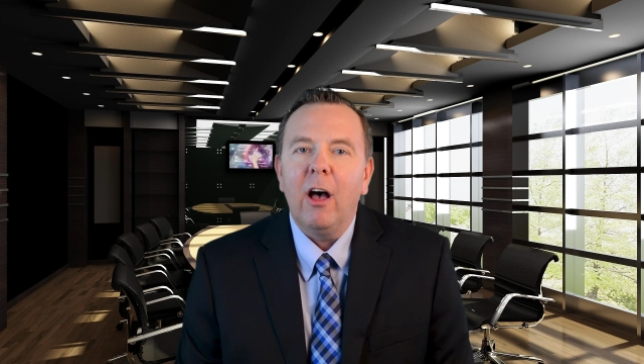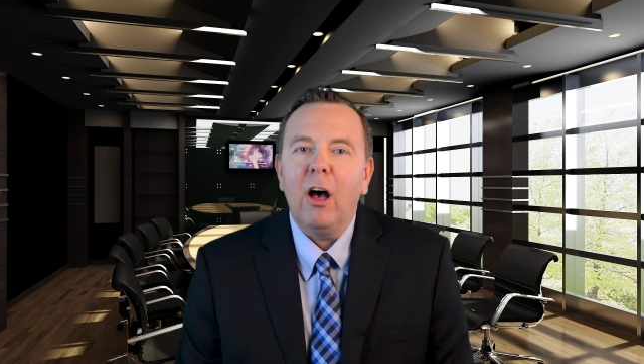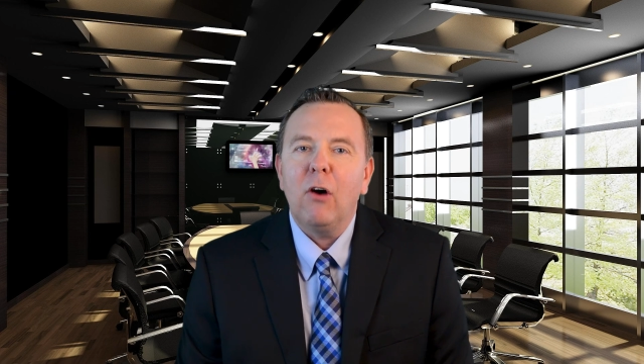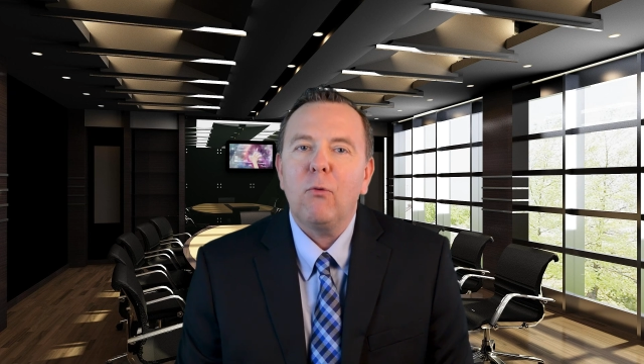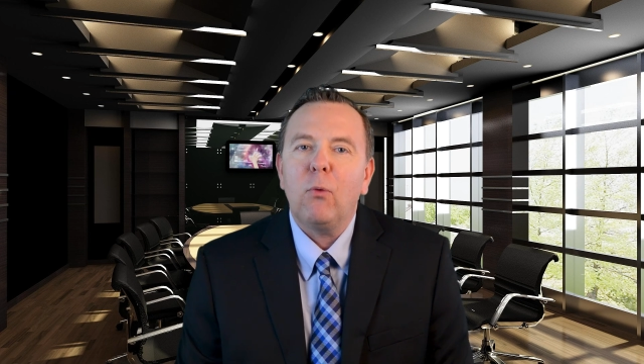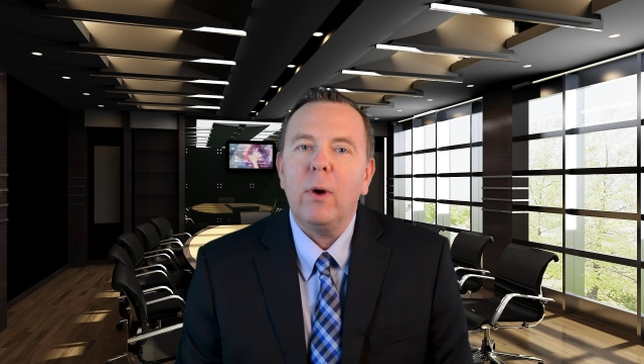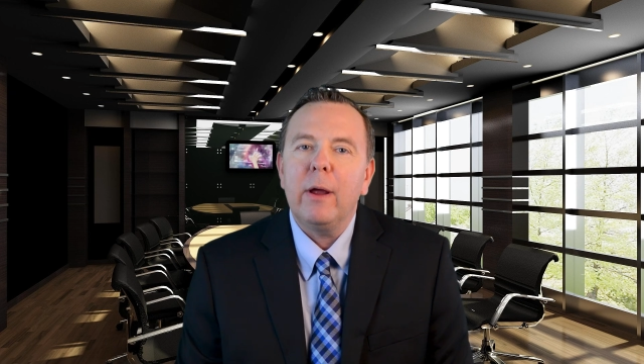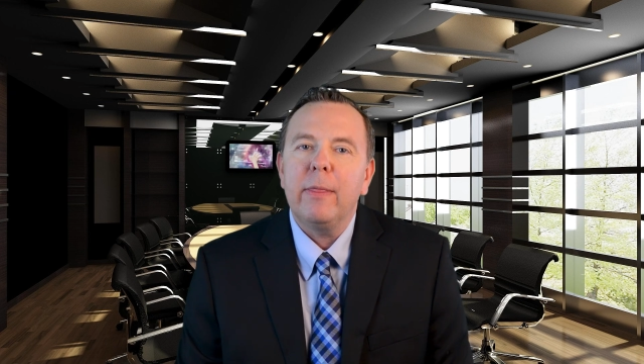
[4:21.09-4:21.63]

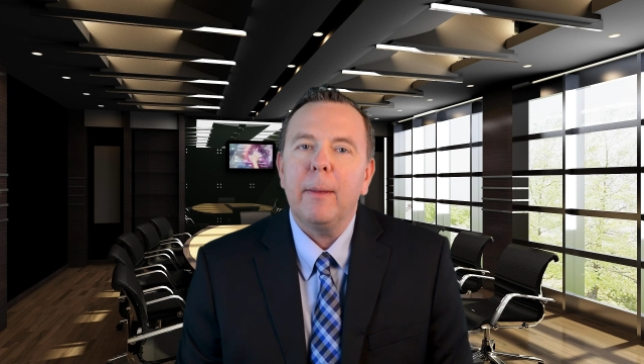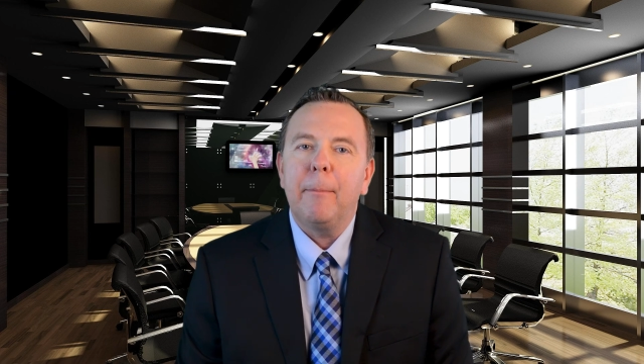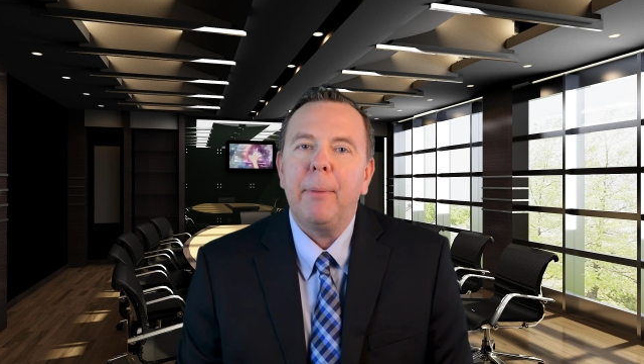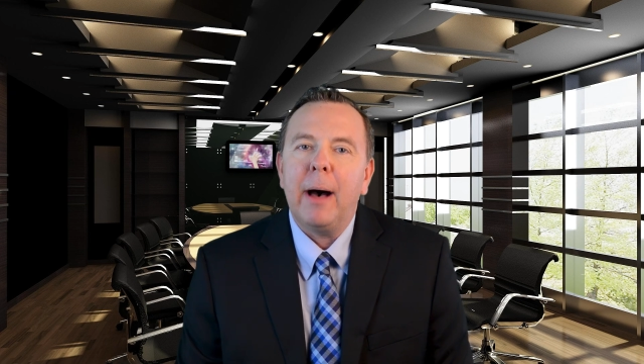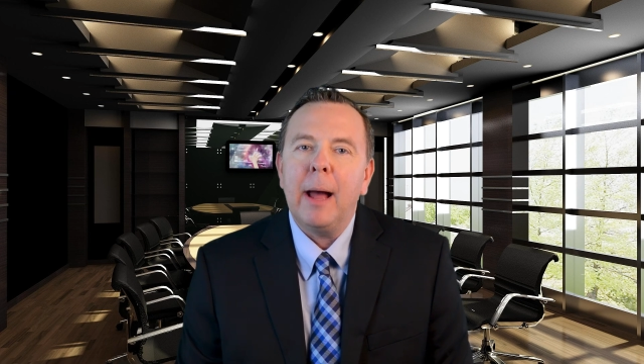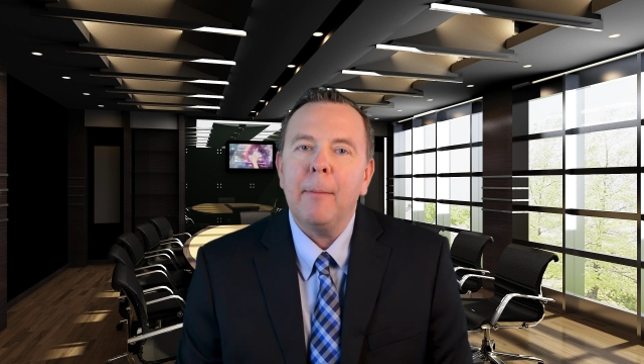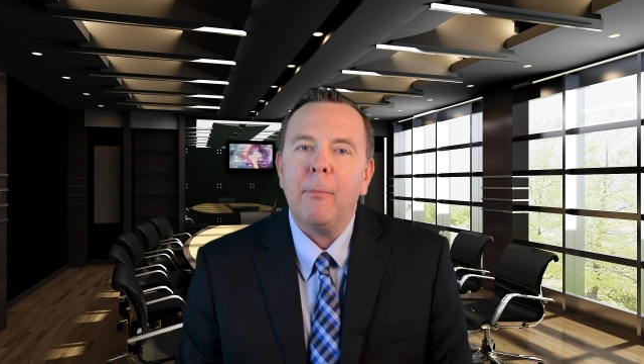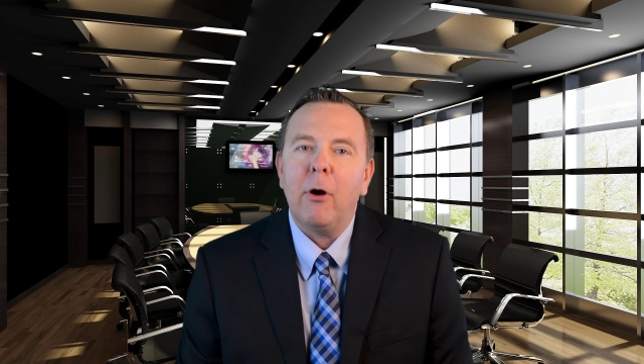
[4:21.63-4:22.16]
of where the
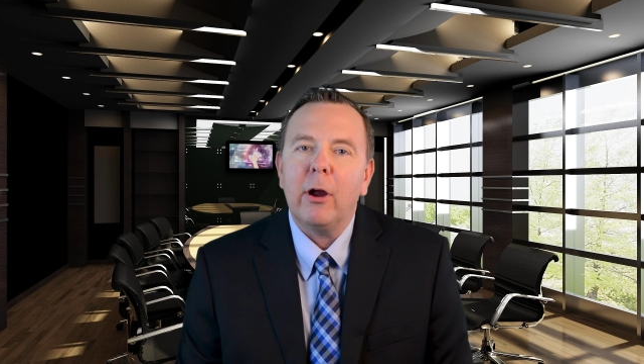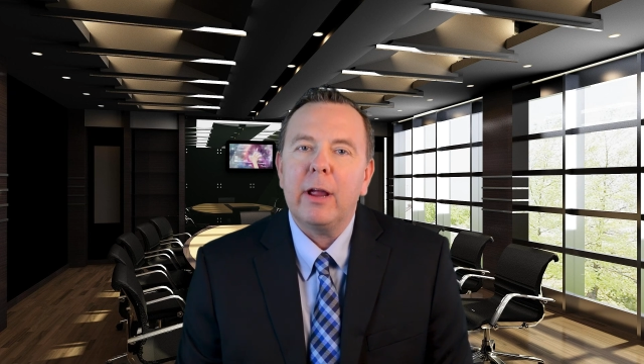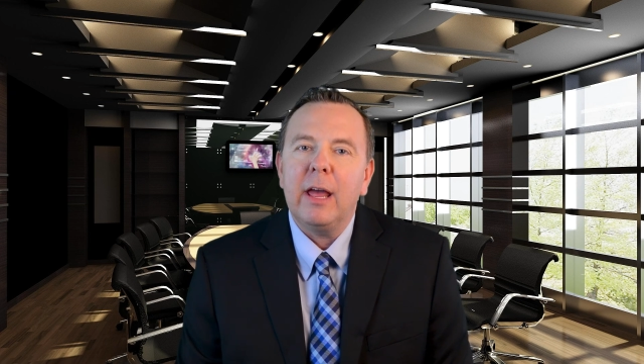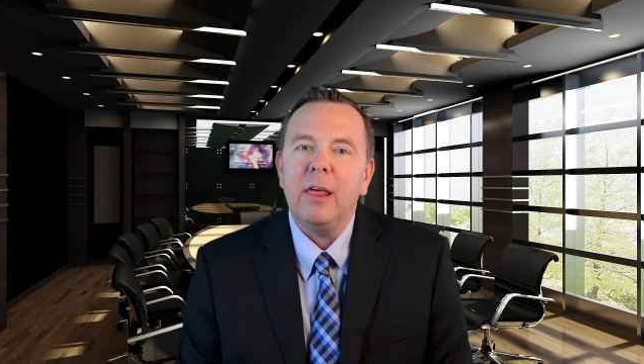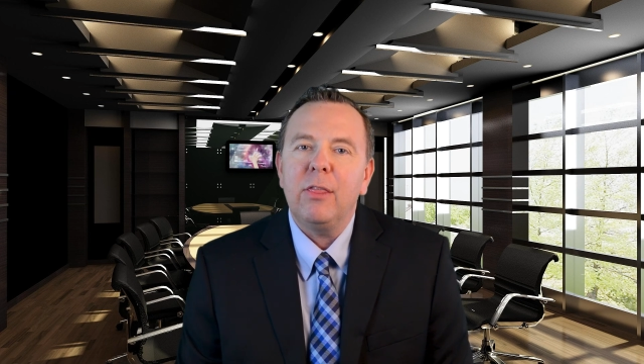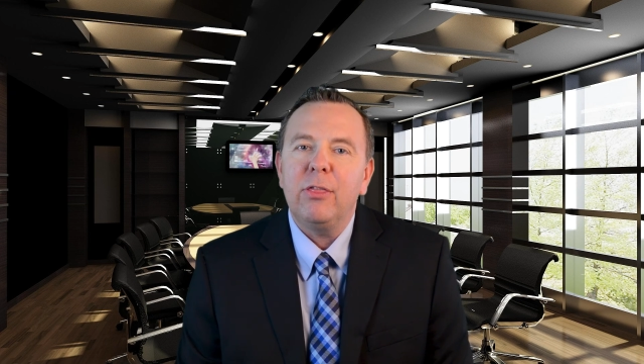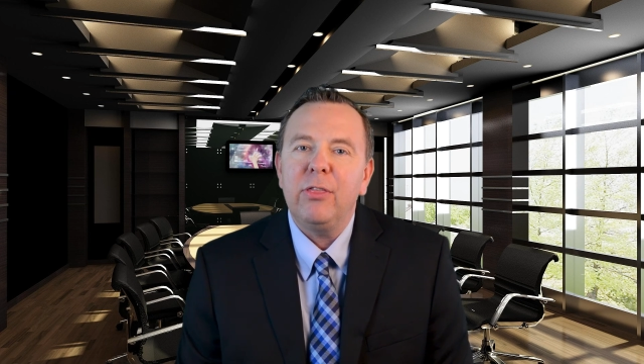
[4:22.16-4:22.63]
bond market